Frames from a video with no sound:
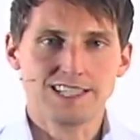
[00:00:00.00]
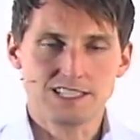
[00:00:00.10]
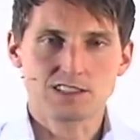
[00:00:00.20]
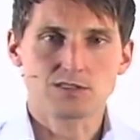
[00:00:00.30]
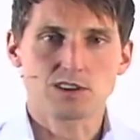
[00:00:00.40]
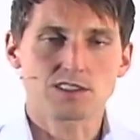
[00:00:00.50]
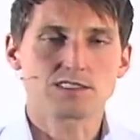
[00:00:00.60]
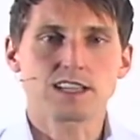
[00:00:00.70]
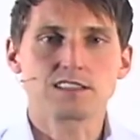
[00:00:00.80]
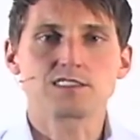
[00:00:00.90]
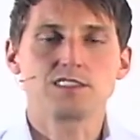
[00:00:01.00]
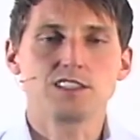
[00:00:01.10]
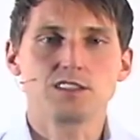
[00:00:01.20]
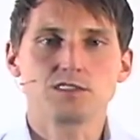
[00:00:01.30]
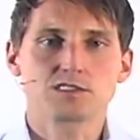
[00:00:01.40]
into our design
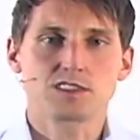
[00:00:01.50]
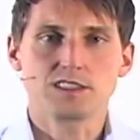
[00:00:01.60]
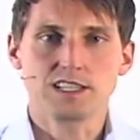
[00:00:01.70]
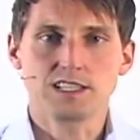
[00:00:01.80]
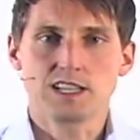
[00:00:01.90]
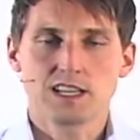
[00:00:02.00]
studios so that